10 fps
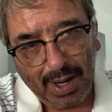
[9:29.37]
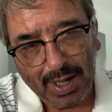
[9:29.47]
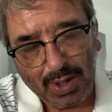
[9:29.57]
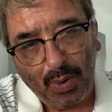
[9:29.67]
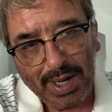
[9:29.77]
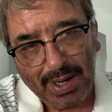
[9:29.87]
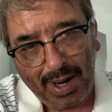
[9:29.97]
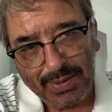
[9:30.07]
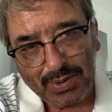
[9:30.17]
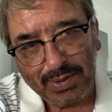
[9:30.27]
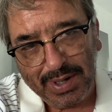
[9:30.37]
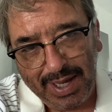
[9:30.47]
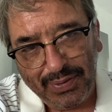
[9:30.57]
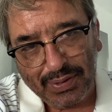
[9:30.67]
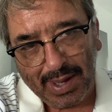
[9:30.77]
going
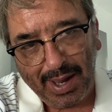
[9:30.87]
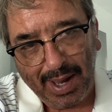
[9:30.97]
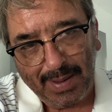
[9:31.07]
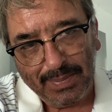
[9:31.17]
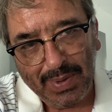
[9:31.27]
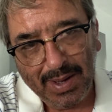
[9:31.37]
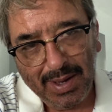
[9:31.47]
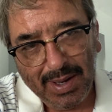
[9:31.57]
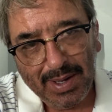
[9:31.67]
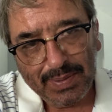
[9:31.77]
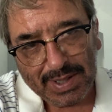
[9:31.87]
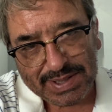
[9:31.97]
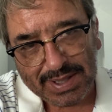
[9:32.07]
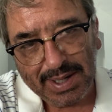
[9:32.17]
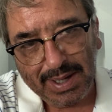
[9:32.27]
underneath the
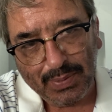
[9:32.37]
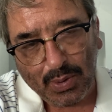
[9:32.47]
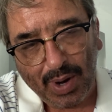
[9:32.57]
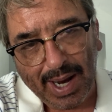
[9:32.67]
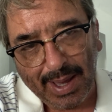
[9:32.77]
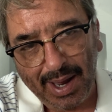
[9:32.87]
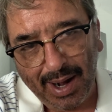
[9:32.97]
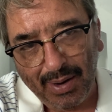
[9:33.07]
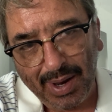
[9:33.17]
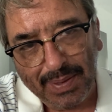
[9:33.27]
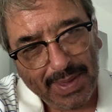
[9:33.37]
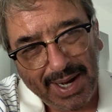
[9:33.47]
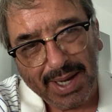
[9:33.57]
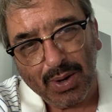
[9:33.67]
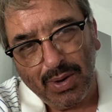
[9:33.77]
city of Guadalajara, and then
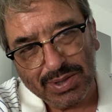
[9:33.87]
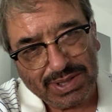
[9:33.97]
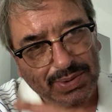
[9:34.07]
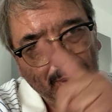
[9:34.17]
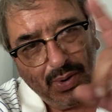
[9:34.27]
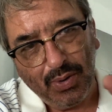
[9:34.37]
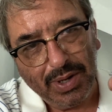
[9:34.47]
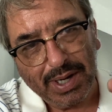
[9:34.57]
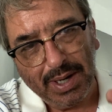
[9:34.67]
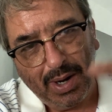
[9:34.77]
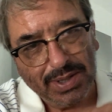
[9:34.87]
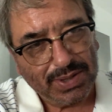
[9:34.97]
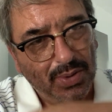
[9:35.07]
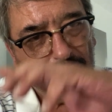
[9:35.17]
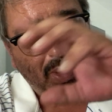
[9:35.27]
it goes through. You can
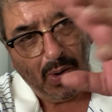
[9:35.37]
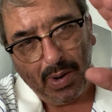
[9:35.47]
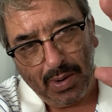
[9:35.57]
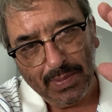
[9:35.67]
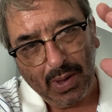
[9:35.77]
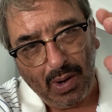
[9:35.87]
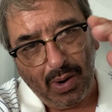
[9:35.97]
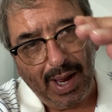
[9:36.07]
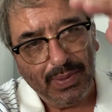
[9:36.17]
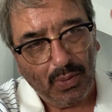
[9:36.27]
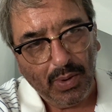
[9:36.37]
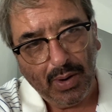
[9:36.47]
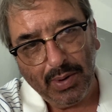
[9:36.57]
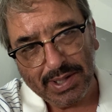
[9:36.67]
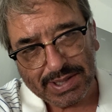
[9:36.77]
also go on the
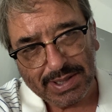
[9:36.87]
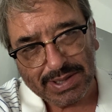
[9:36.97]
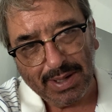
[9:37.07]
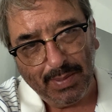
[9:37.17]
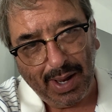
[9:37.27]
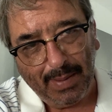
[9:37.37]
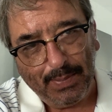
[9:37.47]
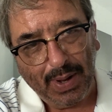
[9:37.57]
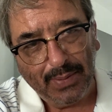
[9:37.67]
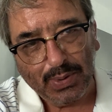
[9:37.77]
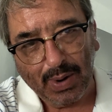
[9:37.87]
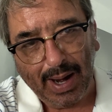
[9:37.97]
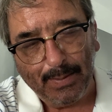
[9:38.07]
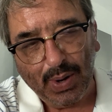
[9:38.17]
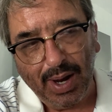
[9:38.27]
railway system above
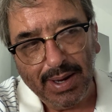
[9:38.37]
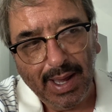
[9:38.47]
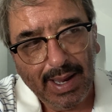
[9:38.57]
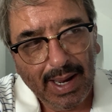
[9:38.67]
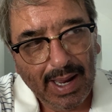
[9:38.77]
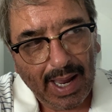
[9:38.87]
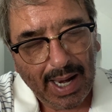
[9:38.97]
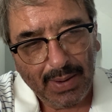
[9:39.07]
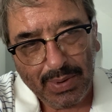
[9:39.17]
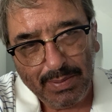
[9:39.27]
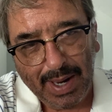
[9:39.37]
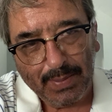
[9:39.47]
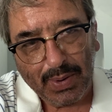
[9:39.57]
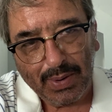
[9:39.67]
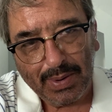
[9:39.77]
ground, but I
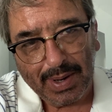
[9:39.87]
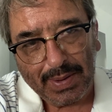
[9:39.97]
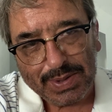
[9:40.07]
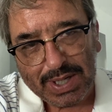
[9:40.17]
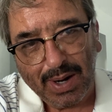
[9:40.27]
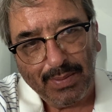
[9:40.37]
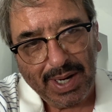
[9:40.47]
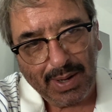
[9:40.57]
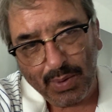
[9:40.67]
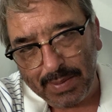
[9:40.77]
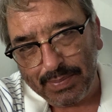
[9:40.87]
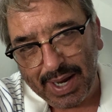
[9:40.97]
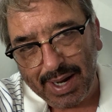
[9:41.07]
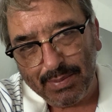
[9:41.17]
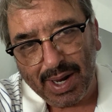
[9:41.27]
remember the gentleman, I went and
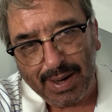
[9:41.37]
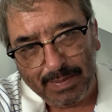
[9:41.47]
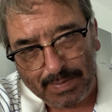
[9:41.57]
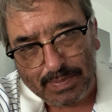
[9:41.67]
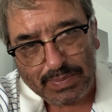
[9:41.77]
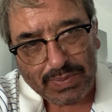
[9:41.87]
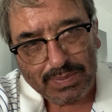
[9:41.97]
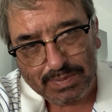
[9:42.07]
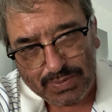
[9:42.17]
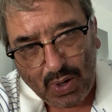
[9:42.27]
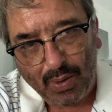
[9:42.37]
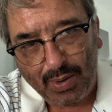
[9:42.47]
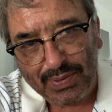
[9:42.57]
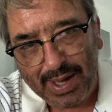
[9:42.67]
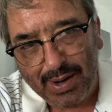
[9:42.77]
paid my
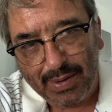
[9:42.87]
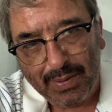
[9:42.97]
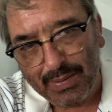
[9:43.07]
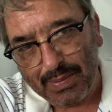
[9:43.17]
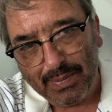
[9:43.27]
toll there,